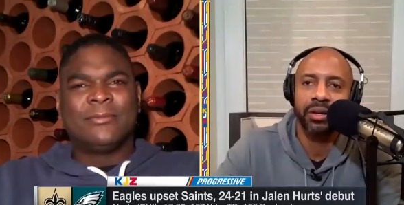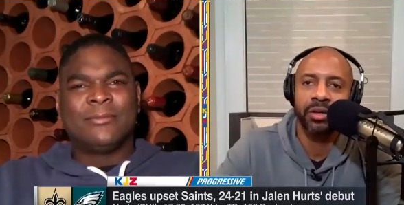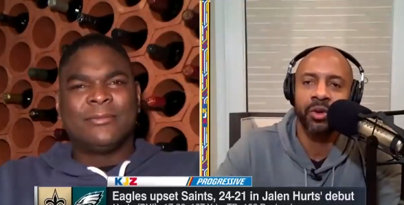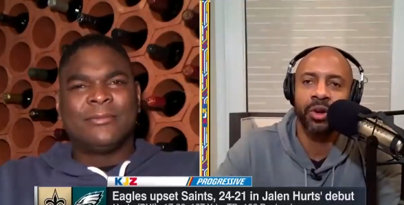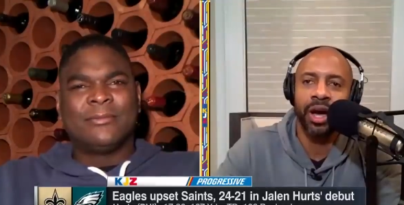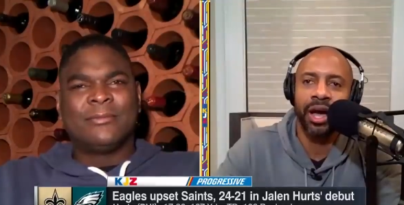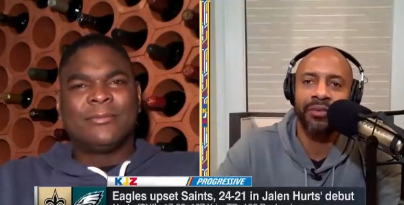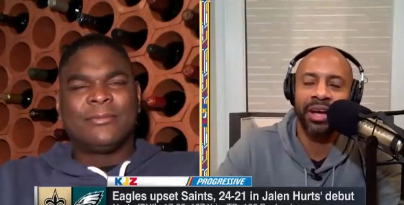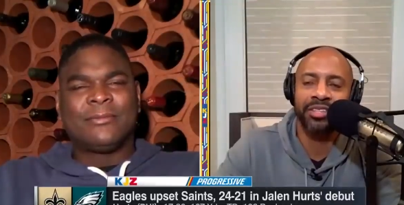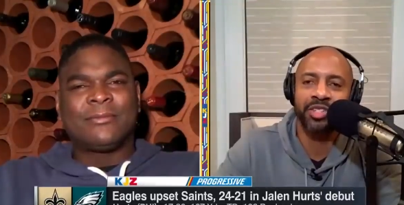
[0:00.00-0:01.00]
Speaker 1: you and I
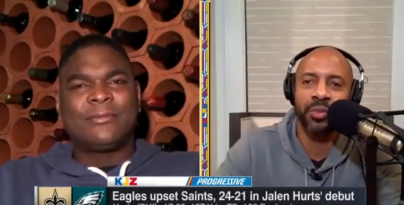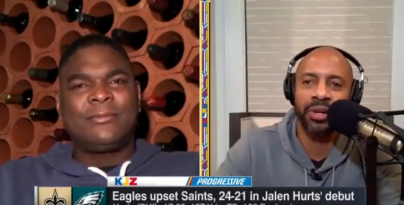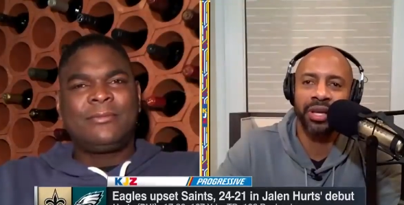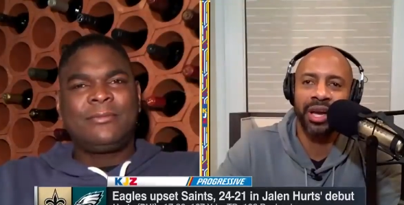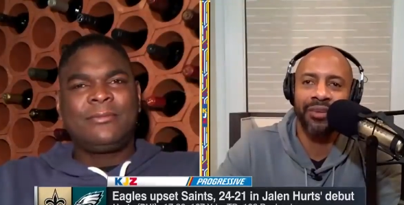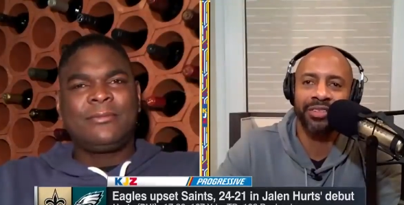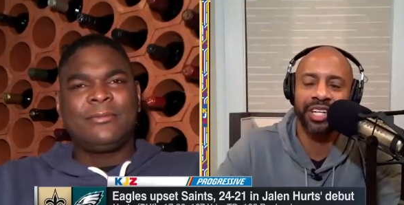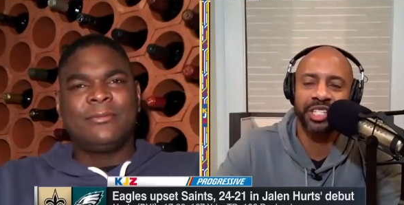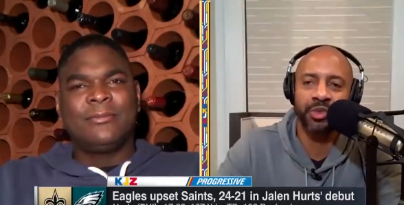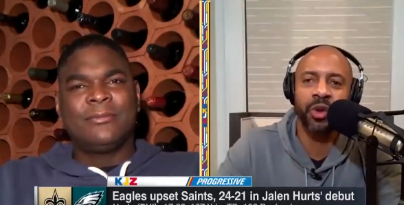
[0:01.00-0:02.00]
have had so many
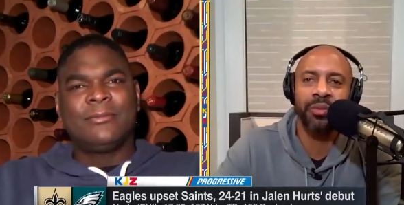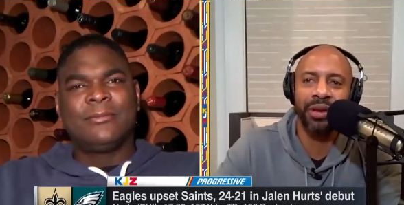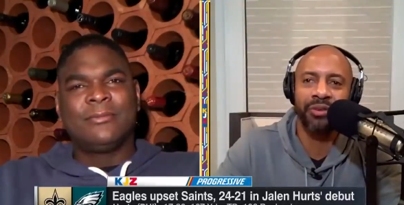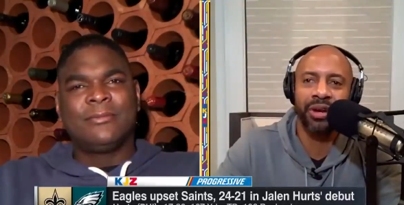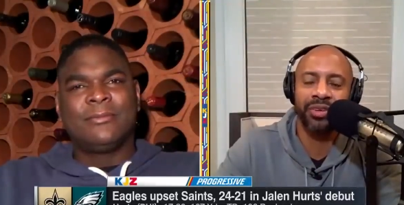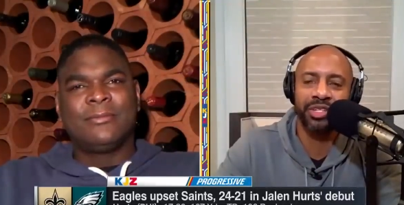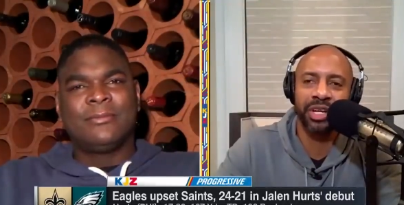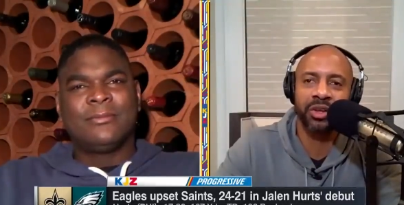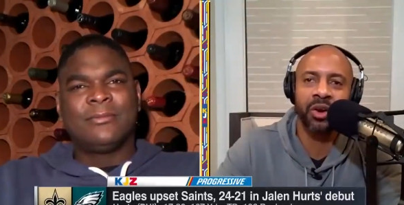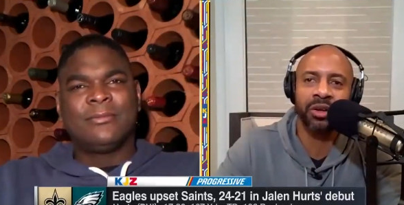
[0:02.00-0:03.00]
conversations. We make fun of each
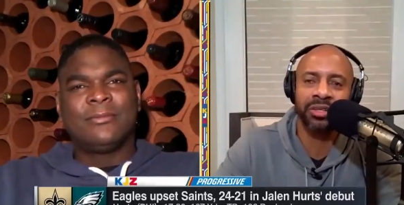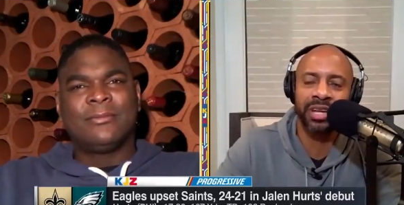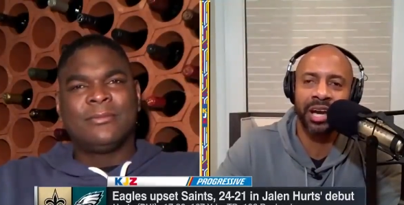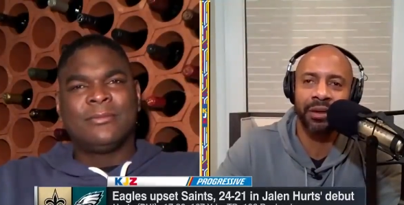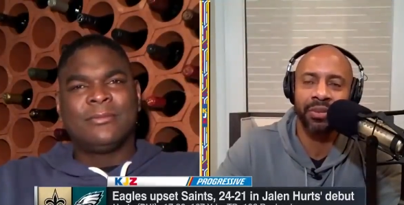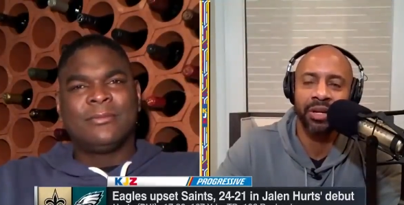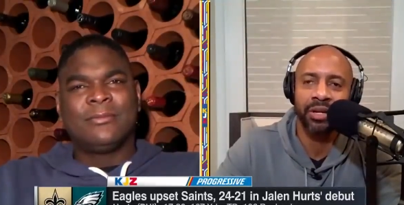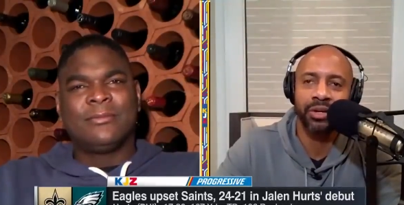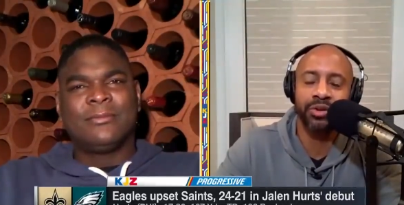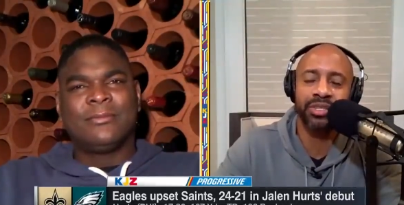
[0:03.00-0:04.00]
other all the time.
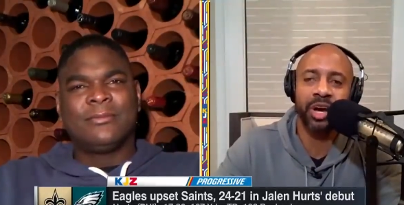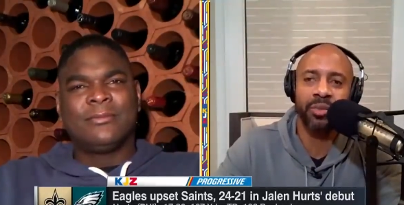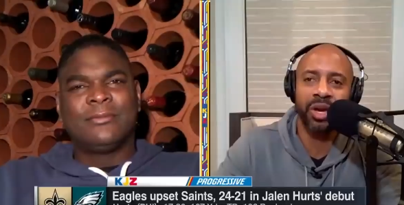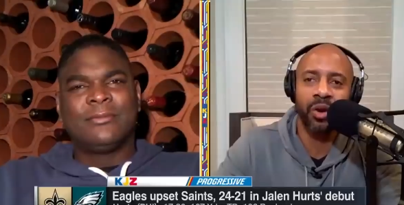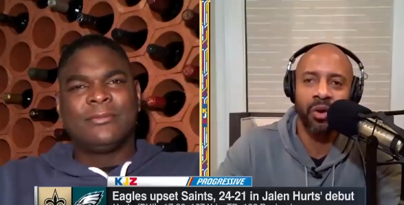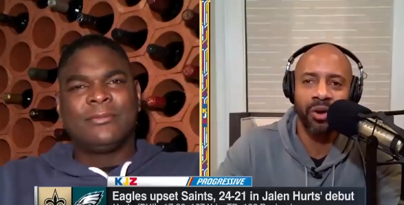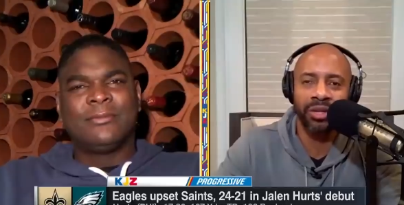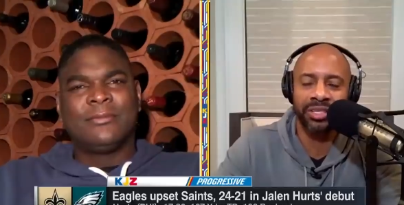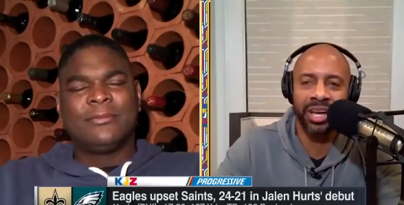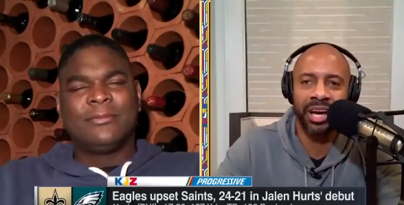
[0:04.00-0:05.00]
You tell me all
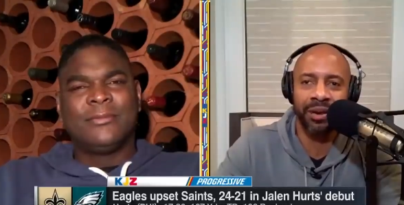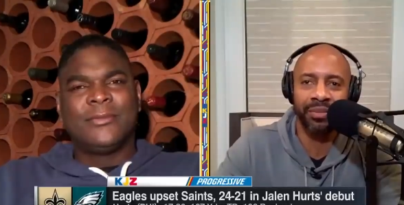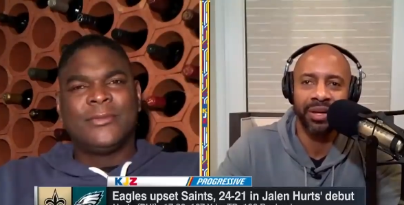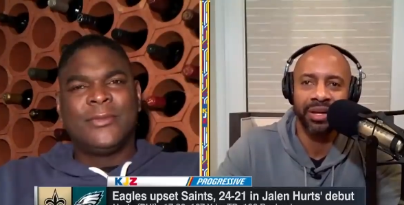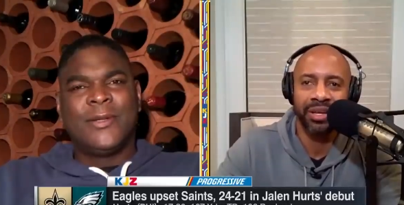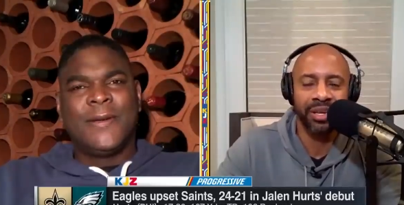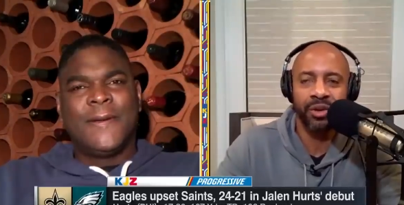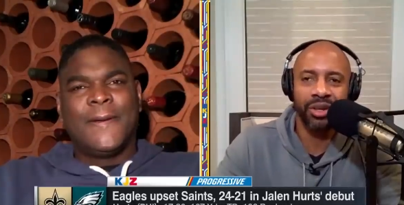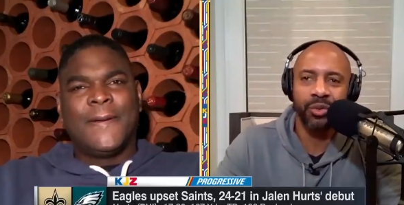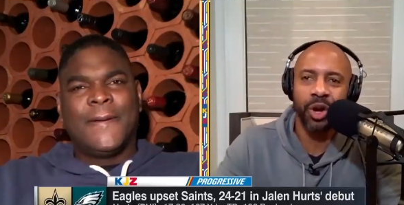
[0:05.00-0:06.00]
the time. Now, you
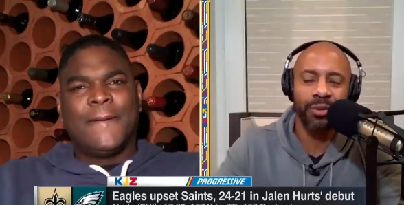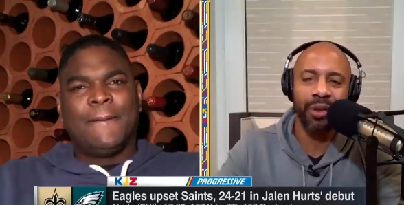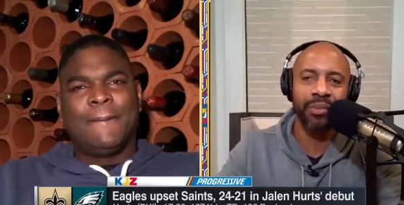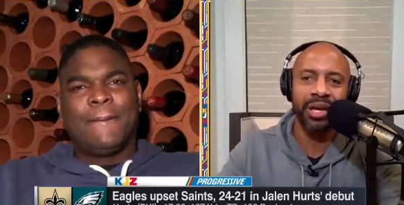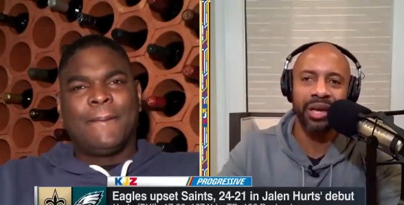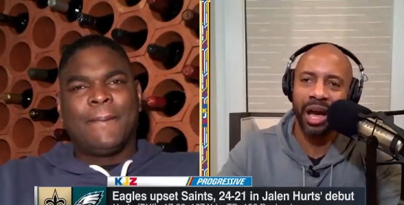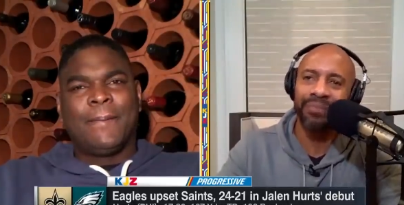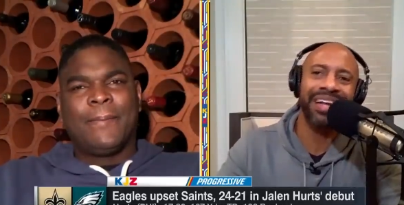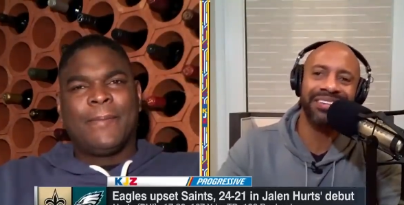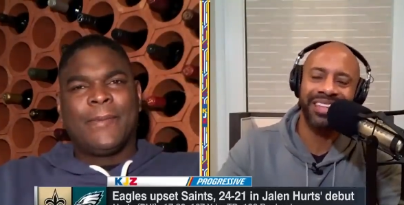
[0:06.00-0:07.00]
don't have to worry about me.
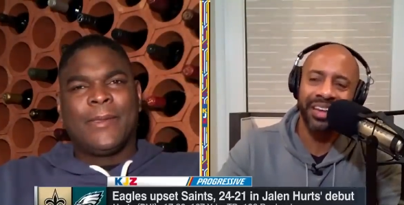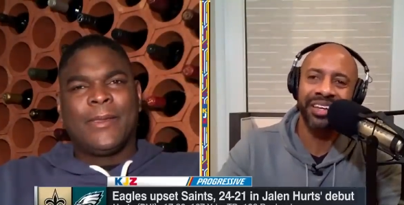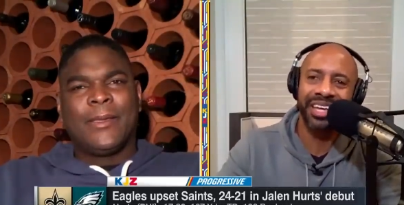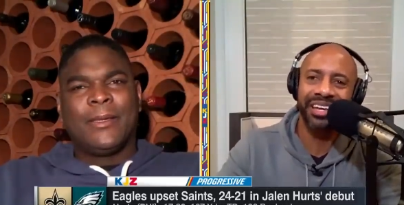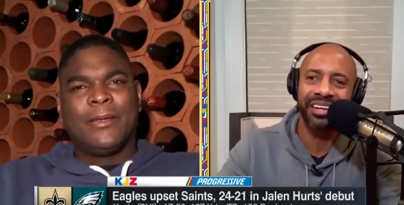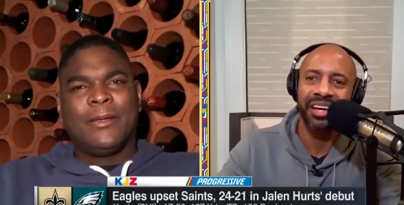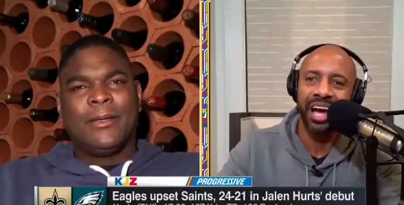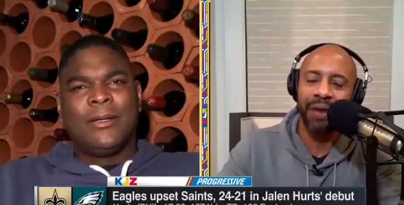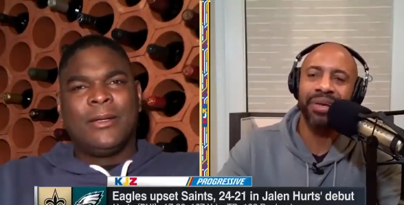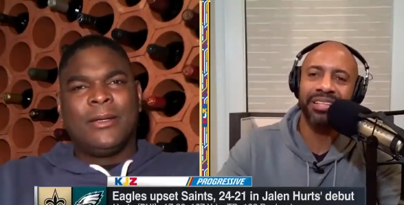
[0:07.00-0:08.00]
I'm not delicate.
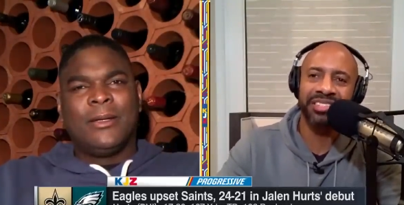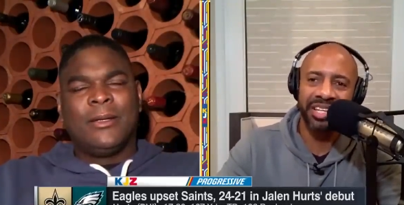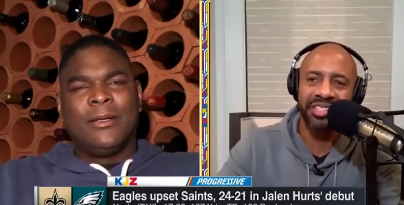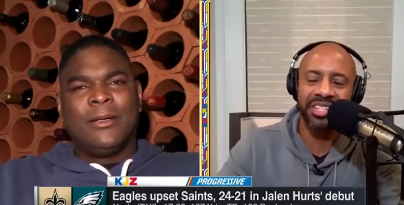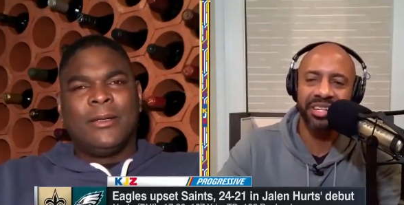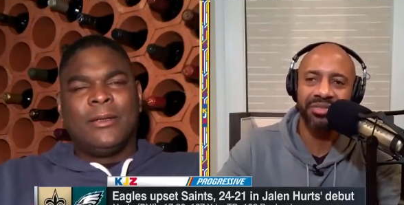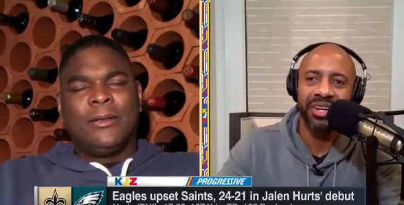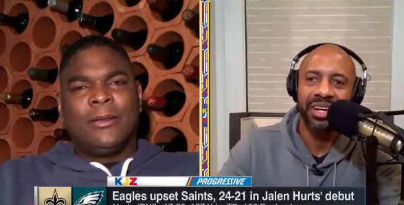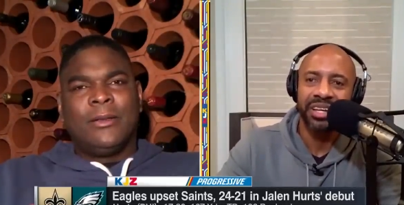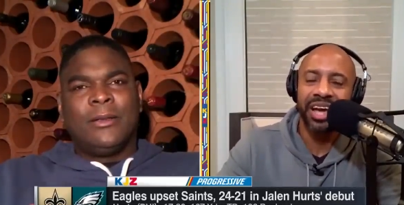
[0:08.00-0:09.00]
I'm not sensitive.
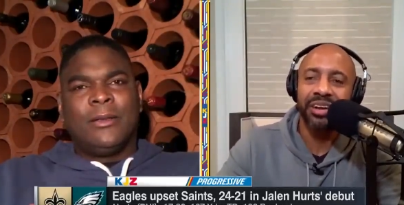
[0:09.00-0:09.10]
Now